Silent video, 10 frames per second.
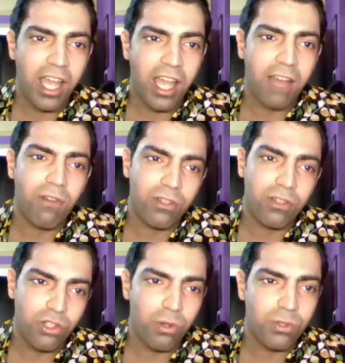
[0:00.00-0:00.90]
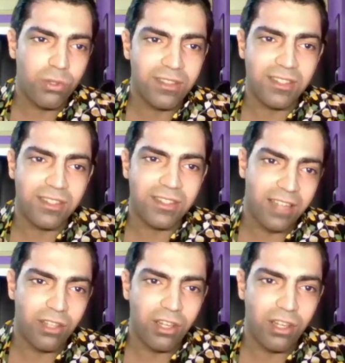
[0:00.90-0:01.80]
I have chosen the
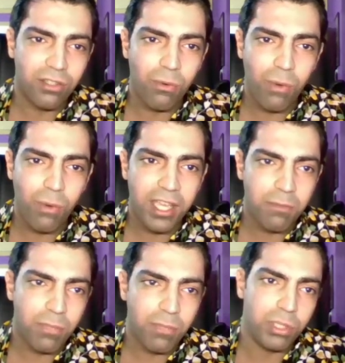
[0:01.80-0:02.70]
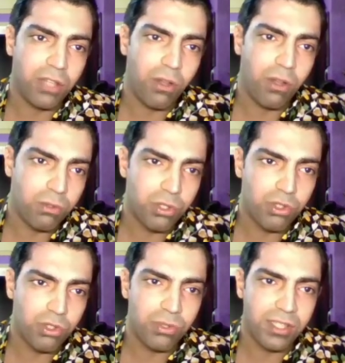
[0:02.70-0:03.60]
standard way, but you can also
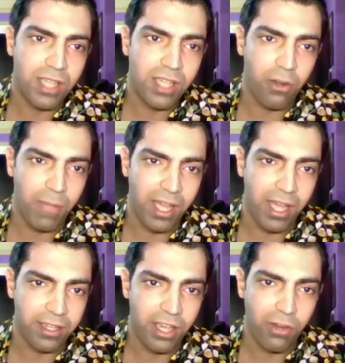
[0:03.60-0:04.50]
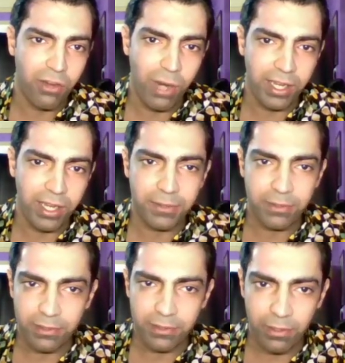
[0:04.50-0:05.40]
choose the automatic way.
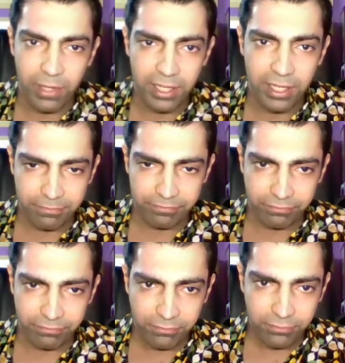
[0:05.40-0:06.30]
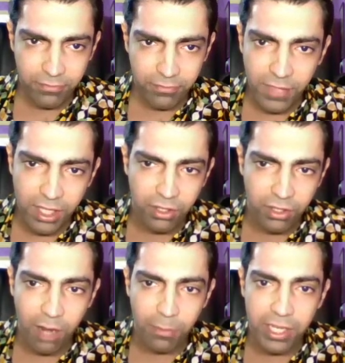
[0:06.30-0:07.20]
All right.
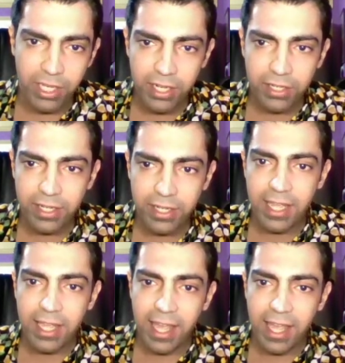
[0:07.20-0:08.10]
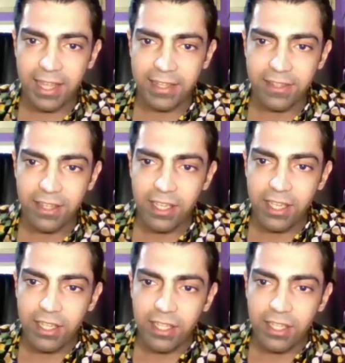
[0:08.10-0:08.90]
You come here and